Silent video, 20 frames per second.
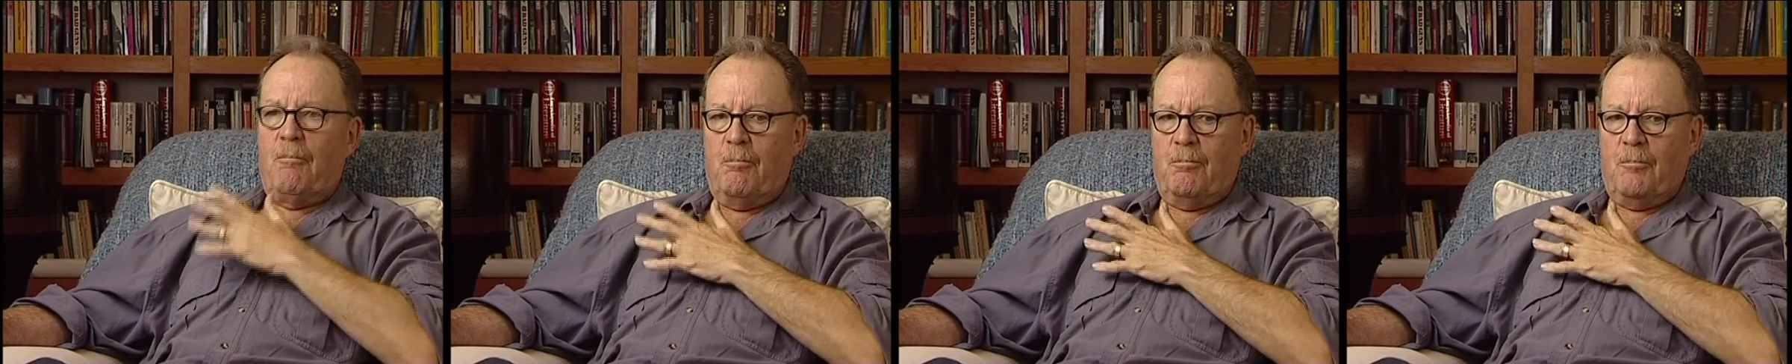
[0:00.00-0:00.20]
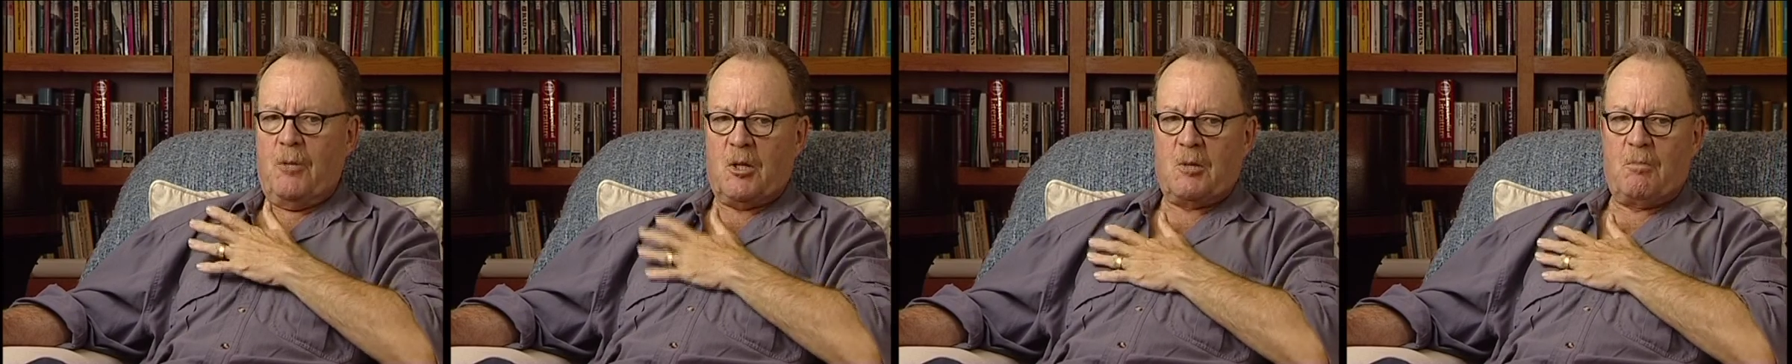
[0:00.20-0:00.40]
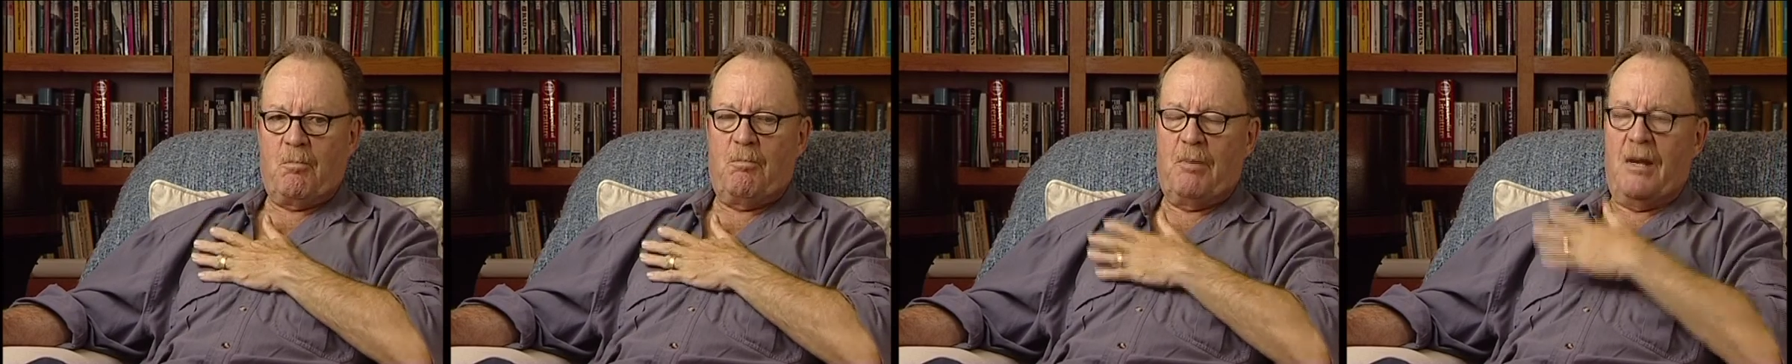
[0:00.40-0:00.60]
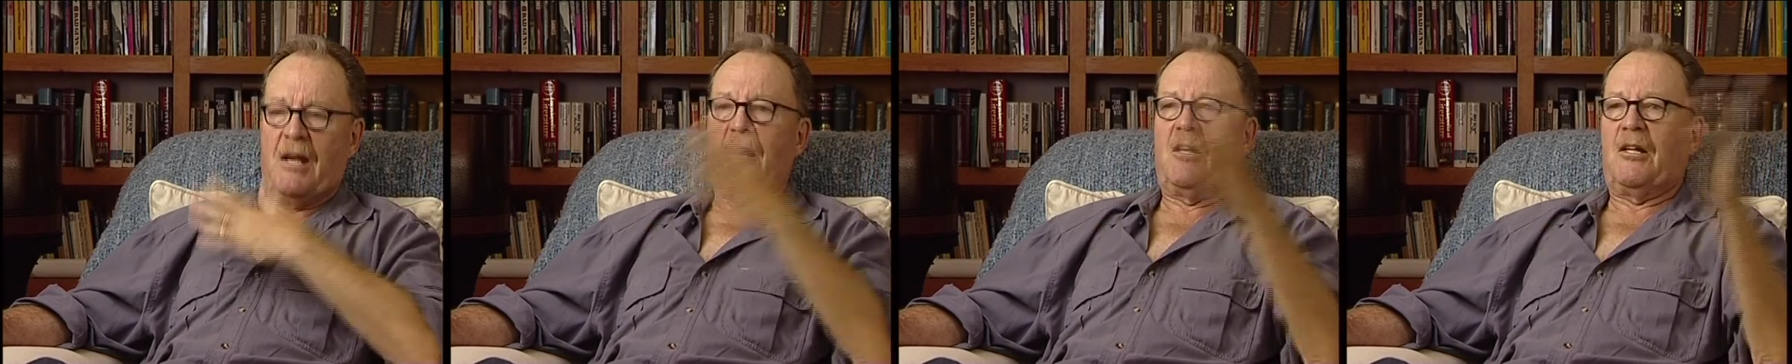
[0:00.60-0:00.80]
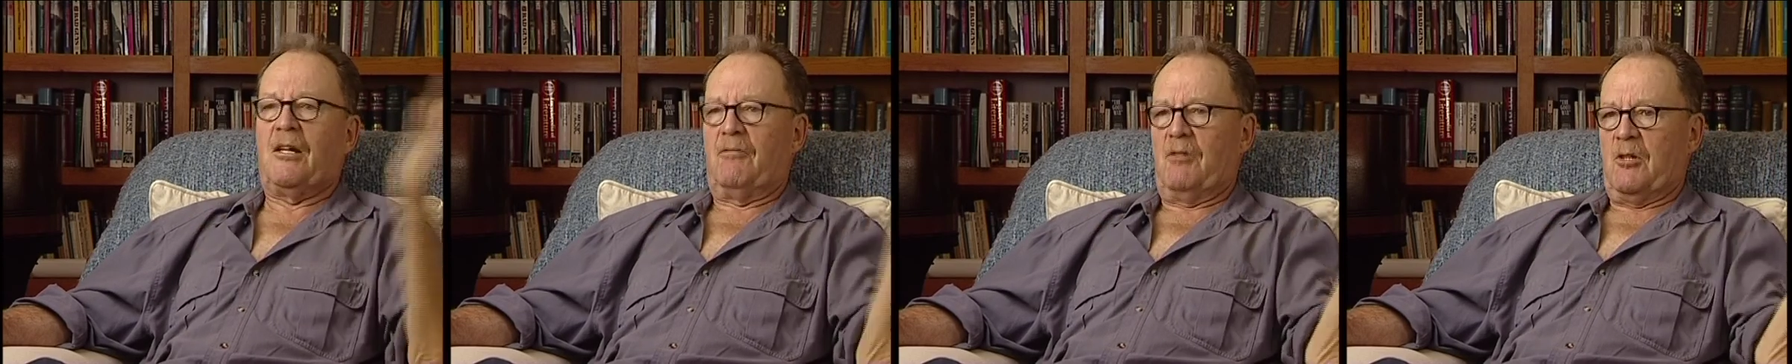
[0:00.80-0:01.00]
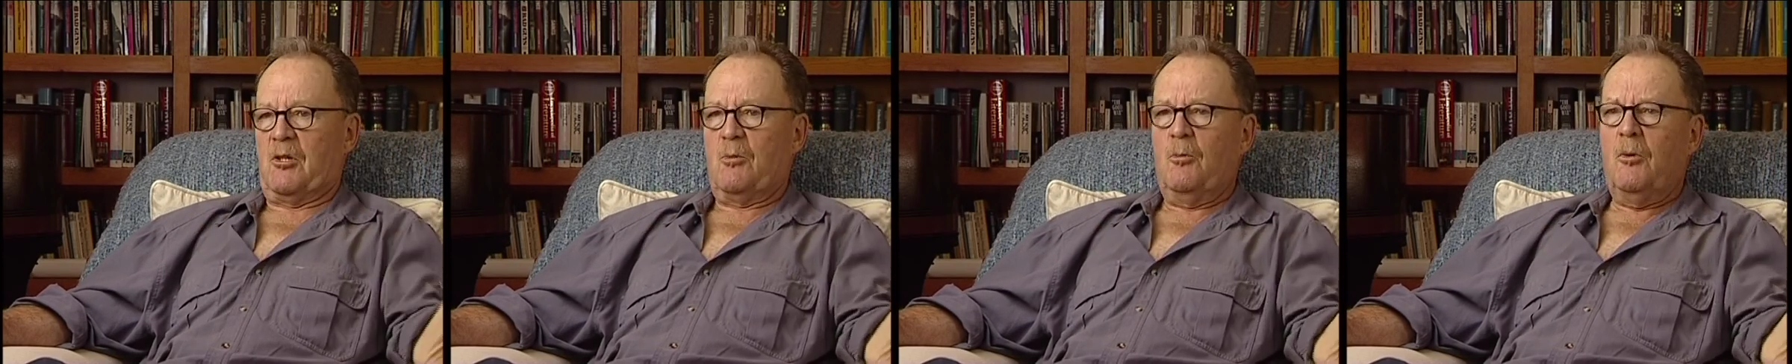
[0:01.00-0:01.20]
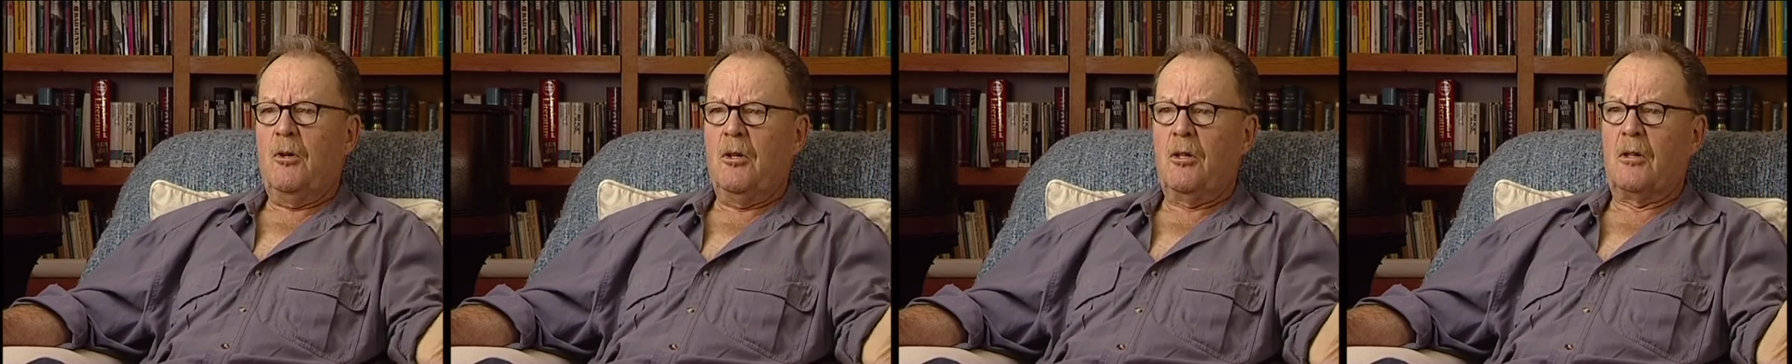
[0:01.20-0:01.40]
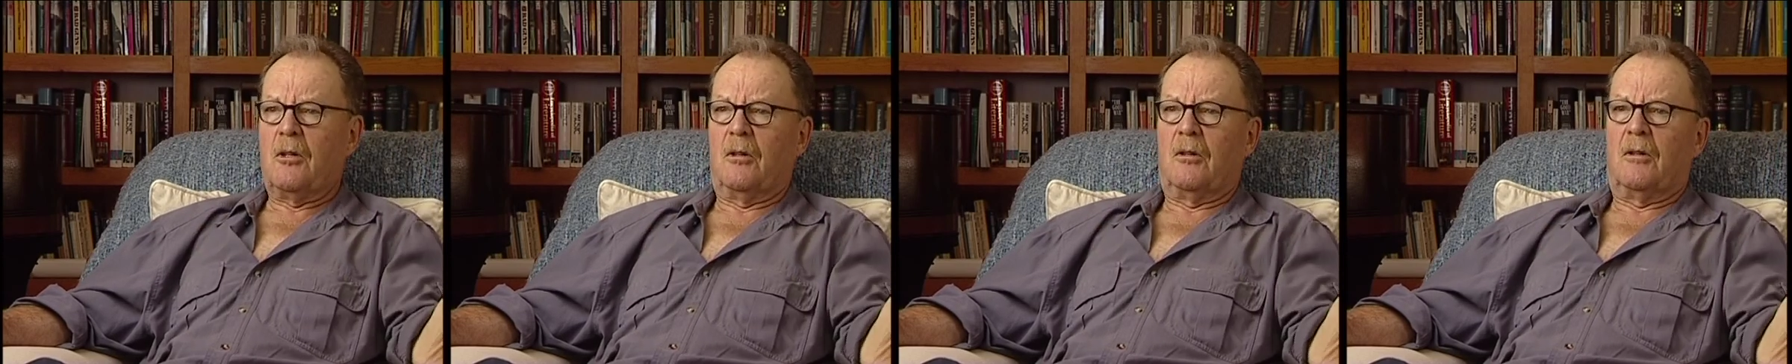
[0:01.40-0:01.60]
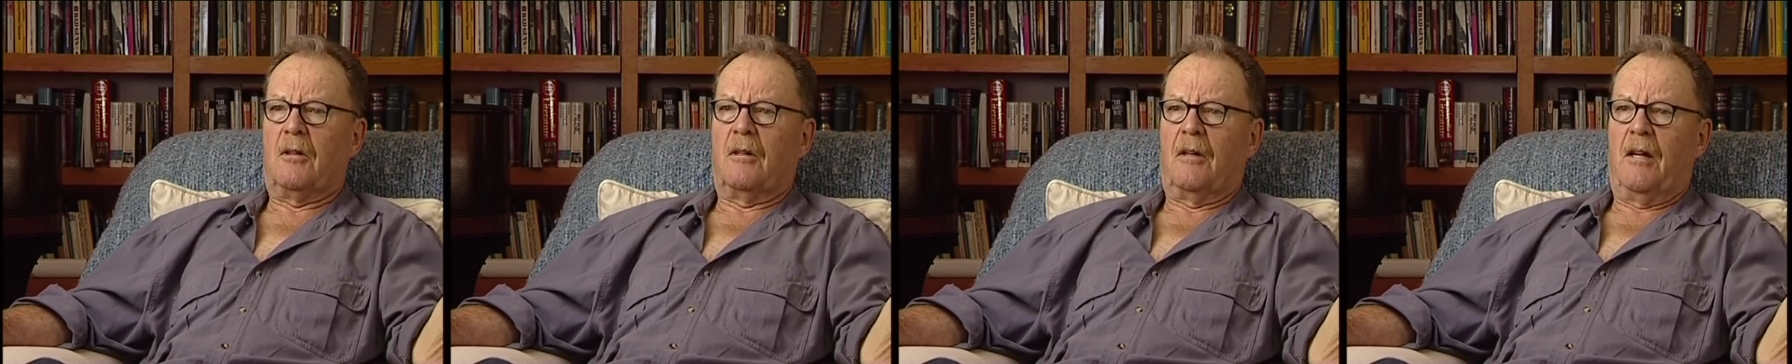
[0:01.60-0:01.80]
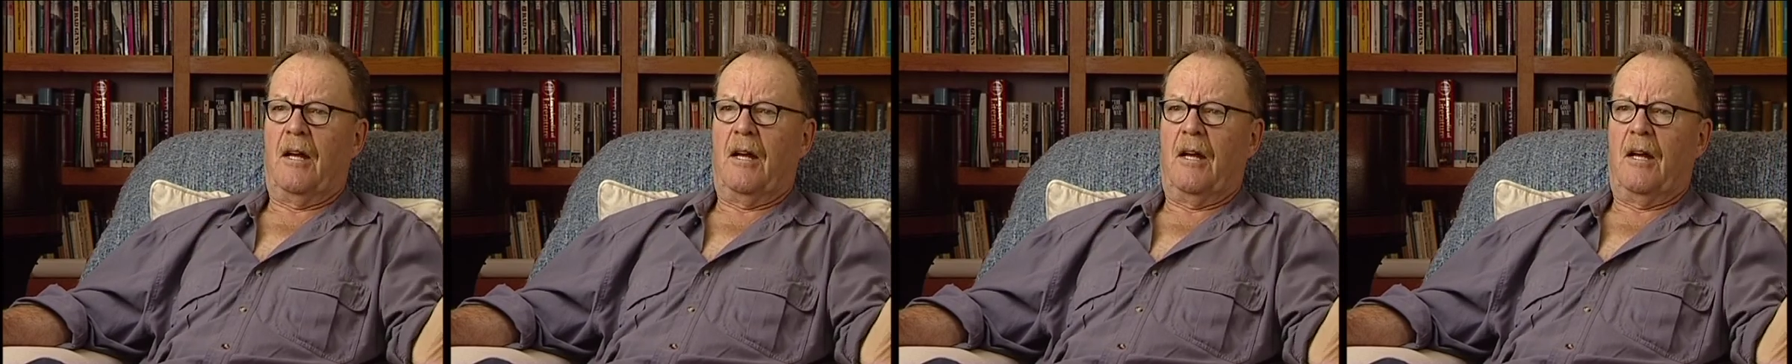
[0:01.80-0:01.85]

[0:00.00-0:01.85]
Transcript: just barely of this world.